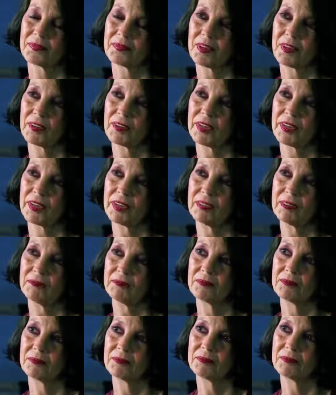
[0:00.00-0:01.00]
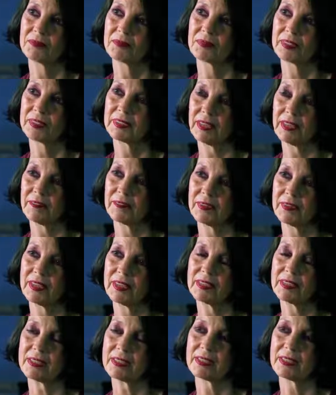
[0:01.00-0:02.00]
Very
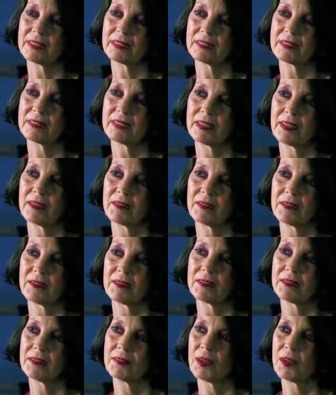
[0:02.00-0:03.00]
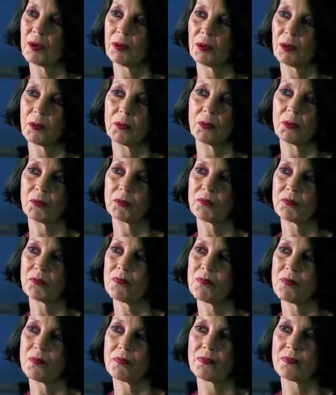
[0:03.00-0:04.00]
definite. No.
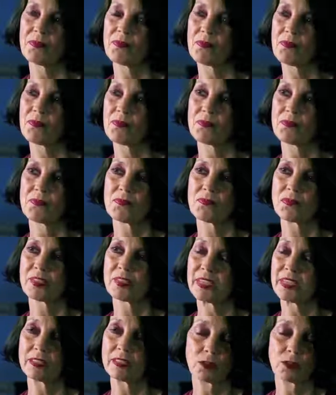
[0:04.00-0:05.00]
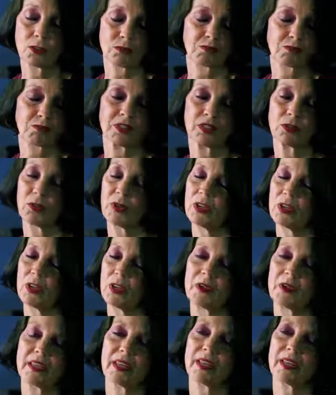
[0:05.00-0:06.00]
Didn't want to
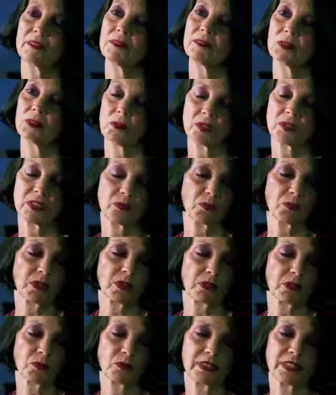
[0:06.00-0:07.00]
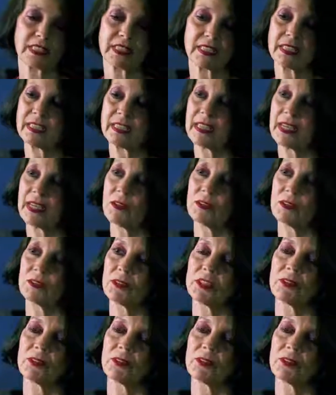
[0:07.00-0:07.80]
know anything. No, didn't want to know any details.